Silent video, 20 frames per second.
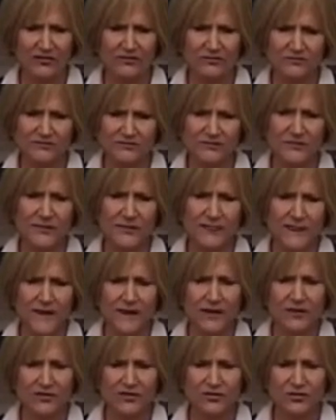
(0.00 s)
now
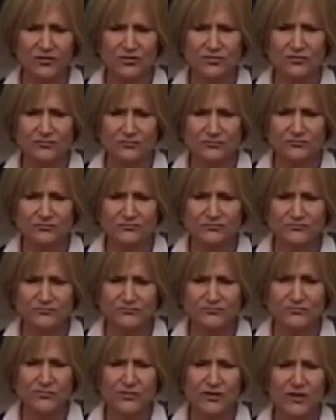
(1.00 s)
to
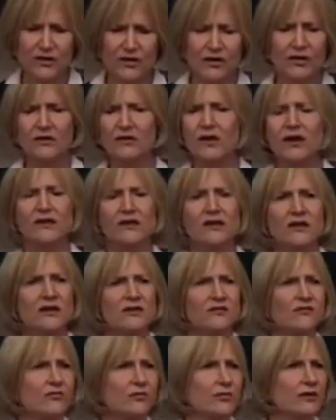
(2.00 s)

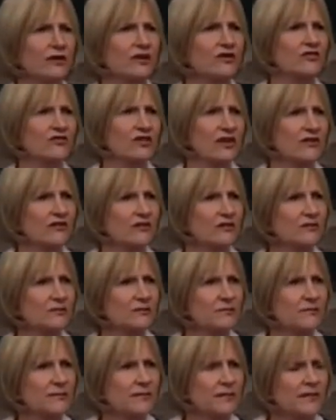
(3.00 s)

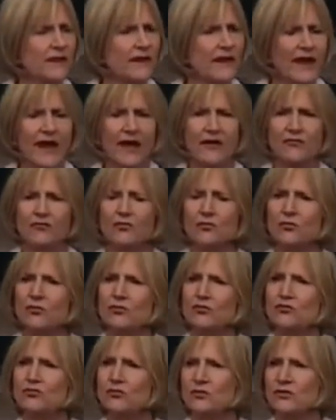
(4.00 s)
1947. After
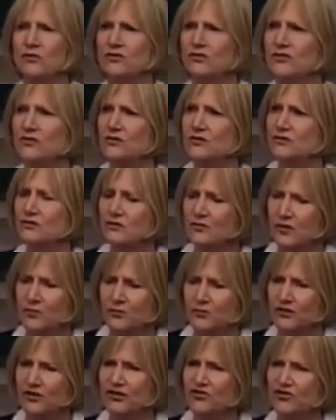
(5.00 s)
World War II,
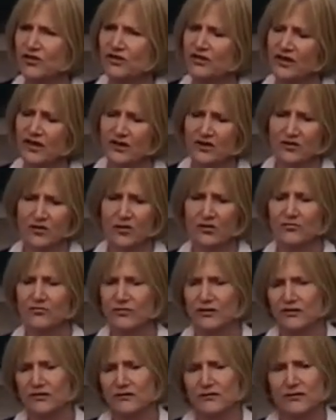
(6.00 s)
the British had taken
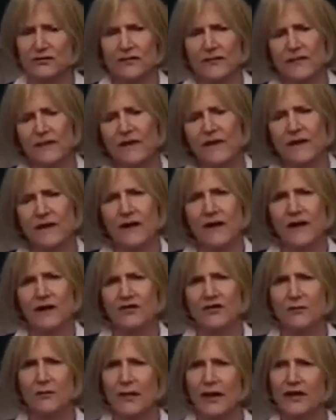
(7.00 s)
over
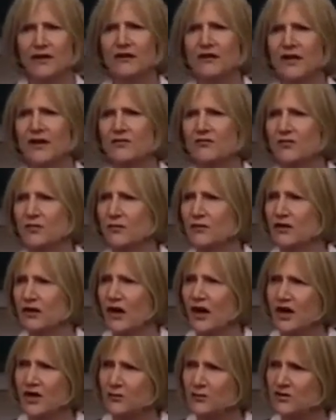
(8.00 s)
the mandate from
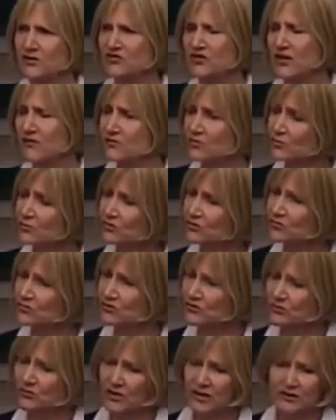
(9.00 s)
the Ottomans after
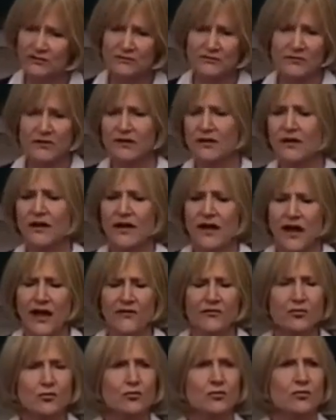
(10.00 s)
World War I.
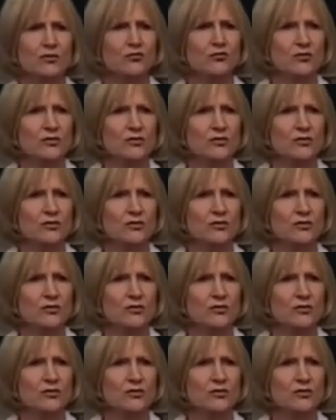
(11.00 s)
After